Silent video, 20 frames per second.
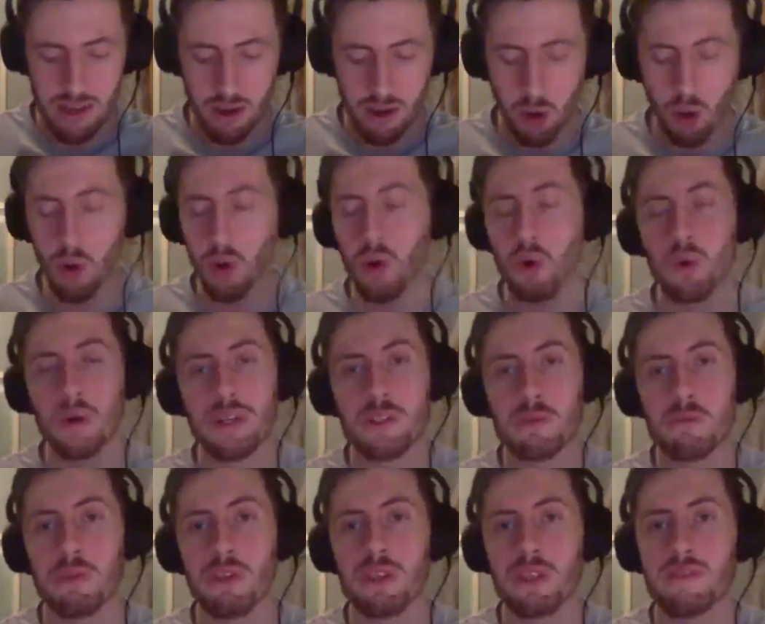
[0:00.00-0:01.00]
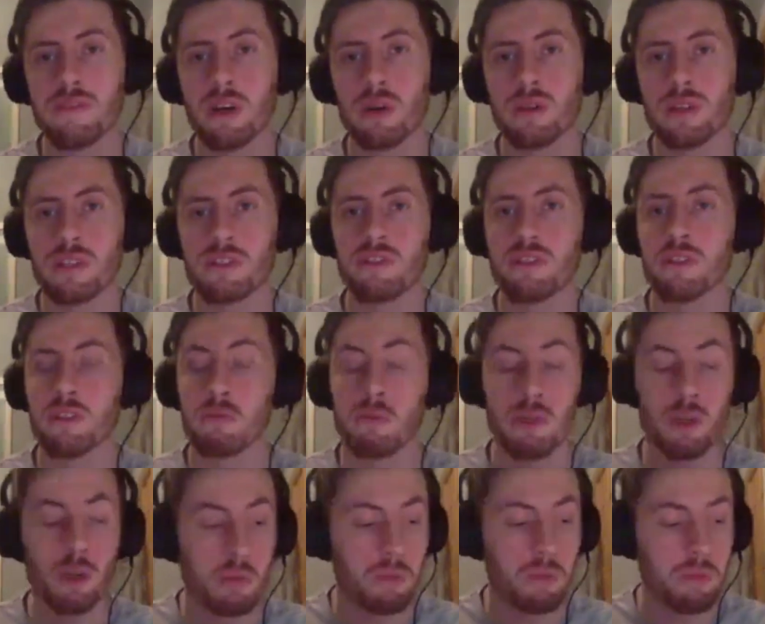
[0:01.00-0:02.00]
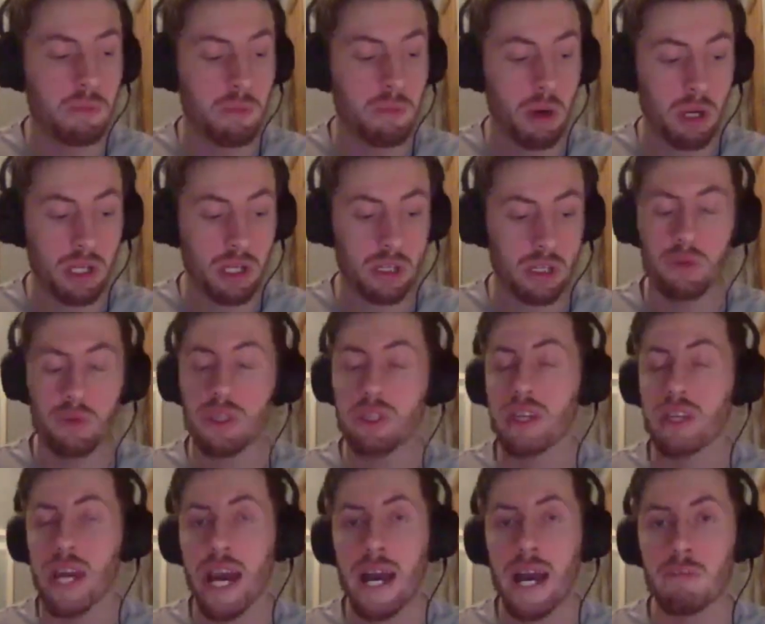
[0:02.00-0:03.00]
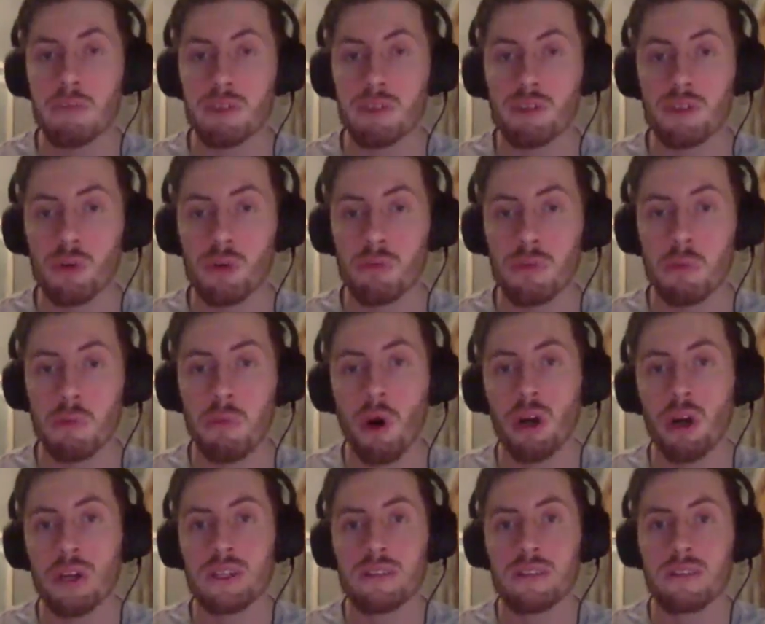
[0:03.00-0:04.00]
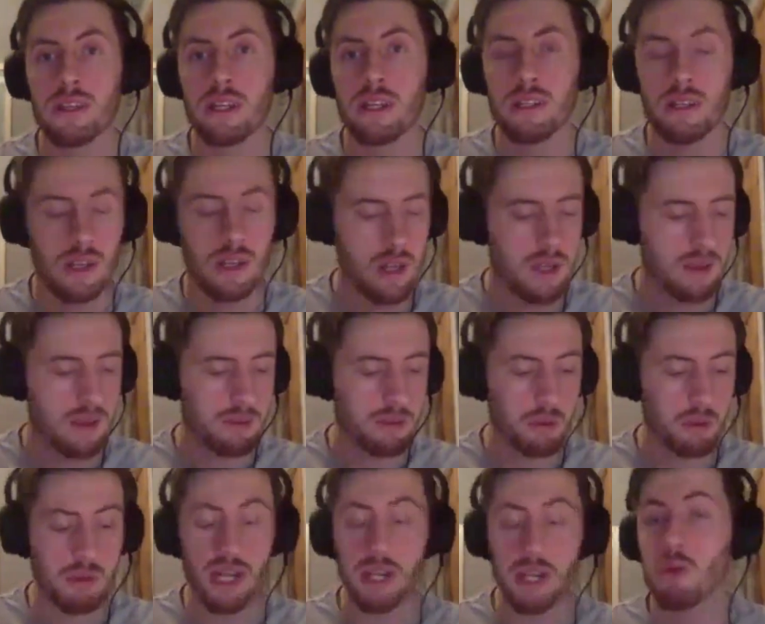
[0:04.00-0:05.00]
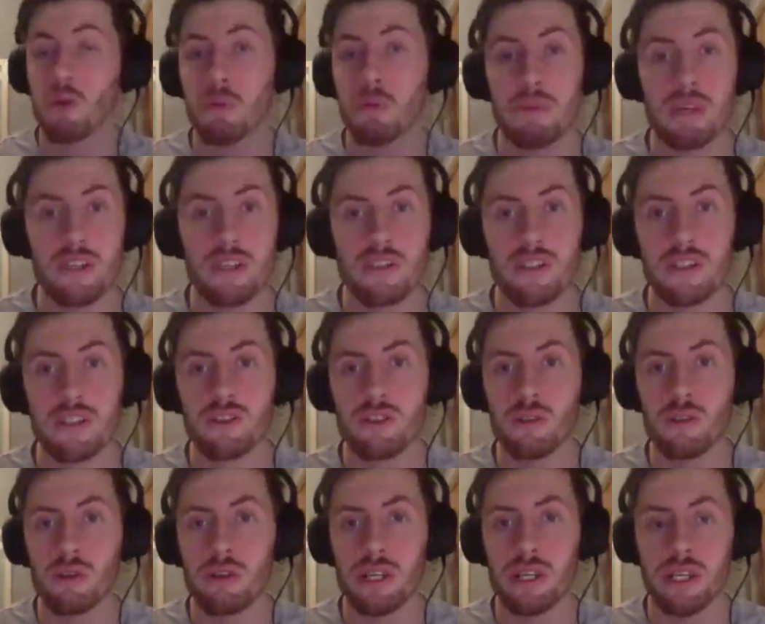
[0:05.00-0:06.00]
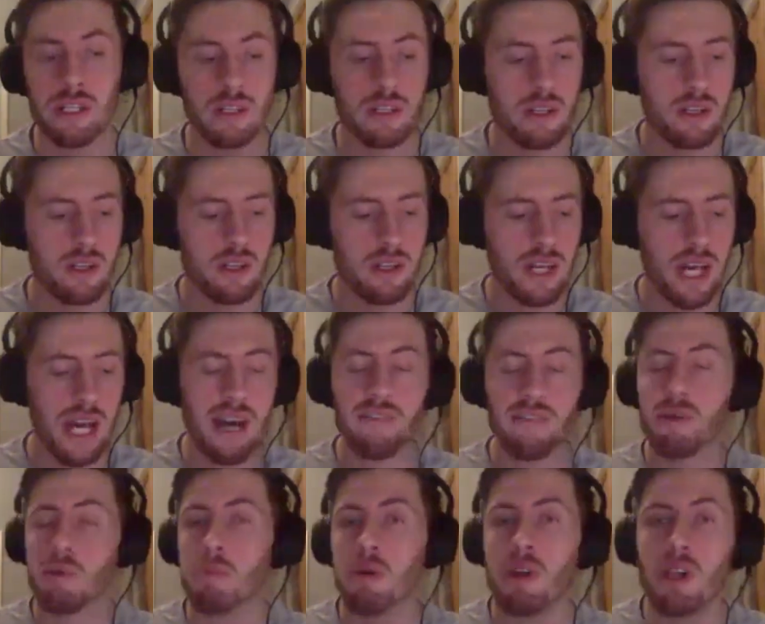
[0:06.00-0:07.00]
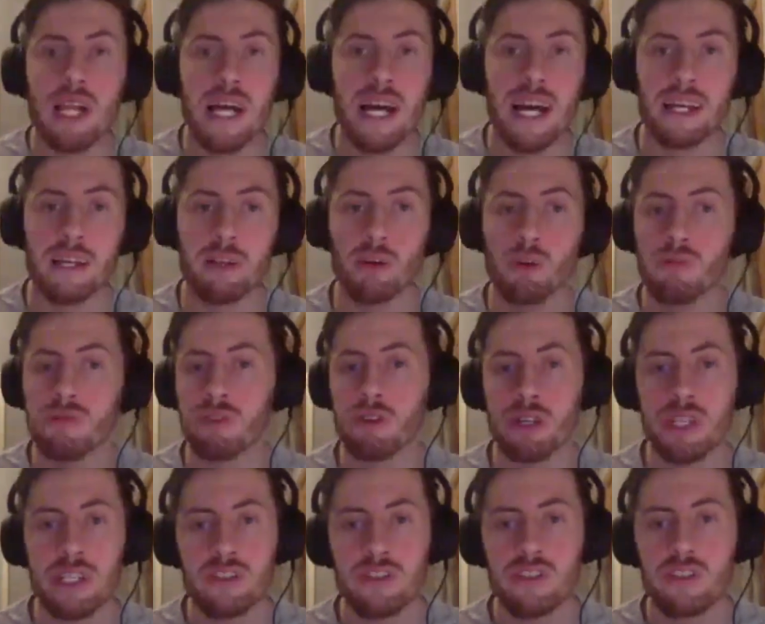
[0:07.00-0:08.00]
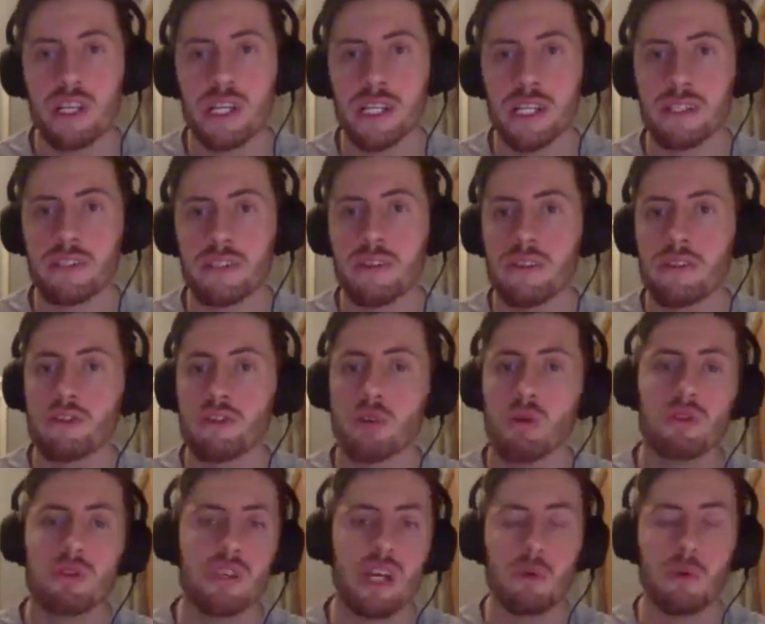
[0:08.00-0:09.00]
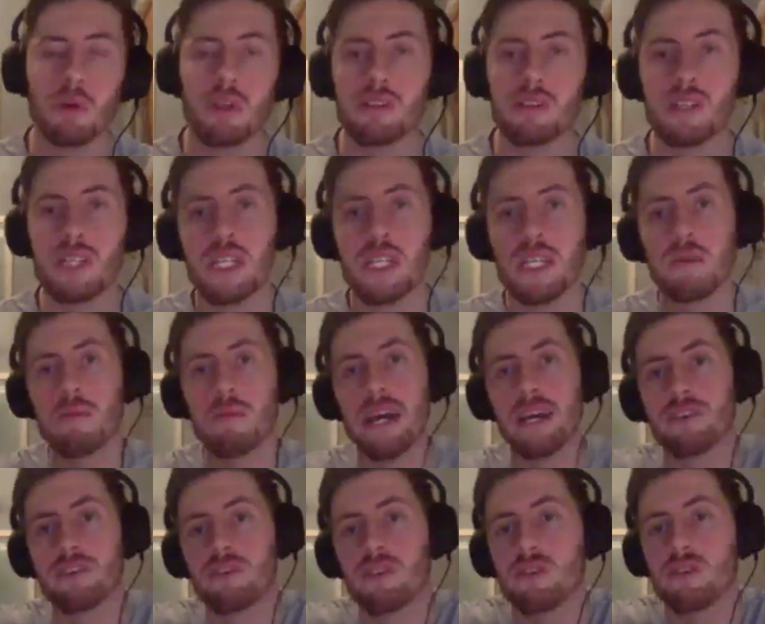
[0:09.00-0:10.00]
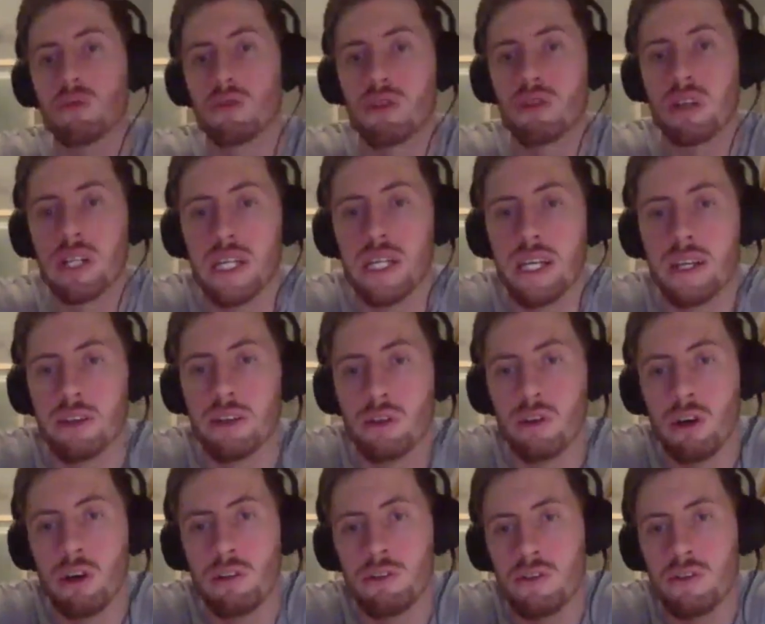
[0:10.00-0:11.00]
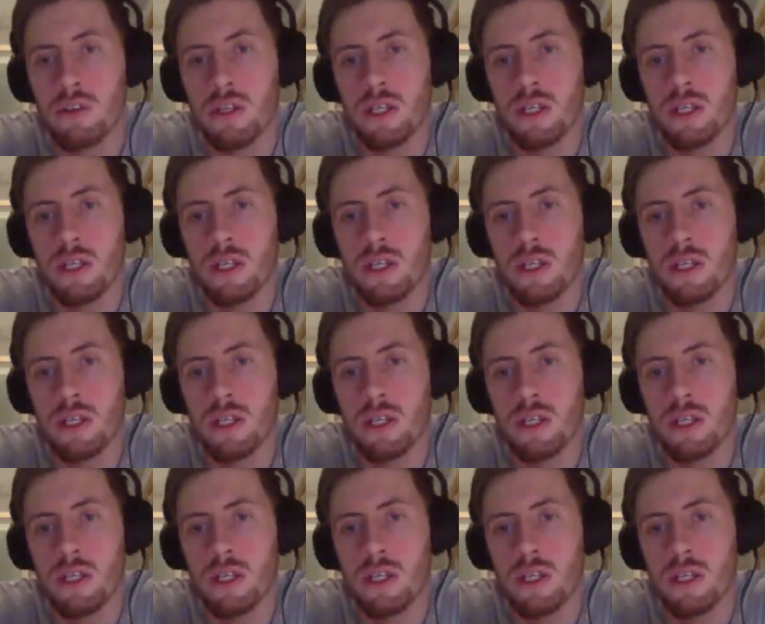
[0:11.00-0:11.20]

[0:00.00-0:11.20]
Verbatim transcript: always believe our instincts. But your book, it really hammers home the point that no matter what business you're in, have a plan over instinct. So was that one of the key messages you were trying to get across?